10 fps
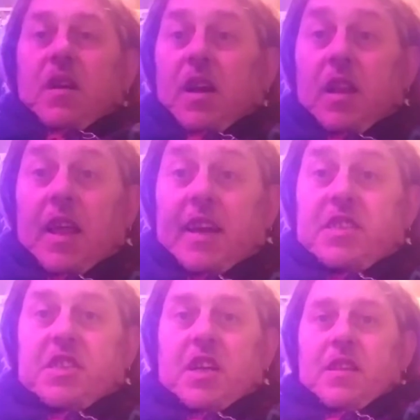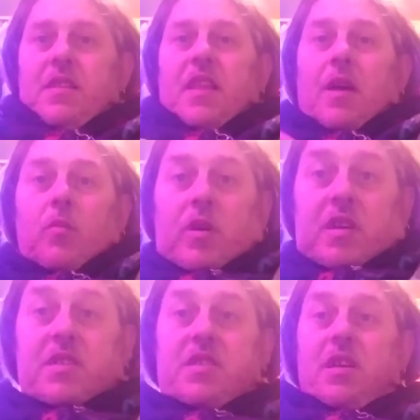election that
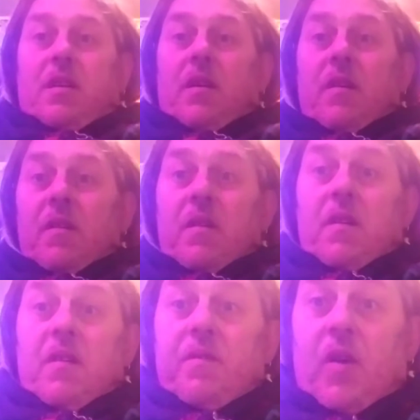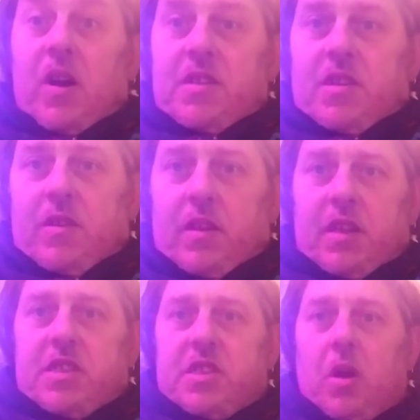was
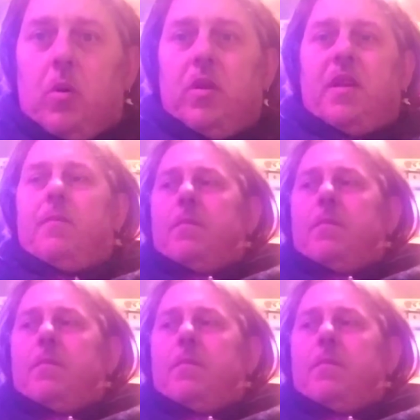fraudulently stolen.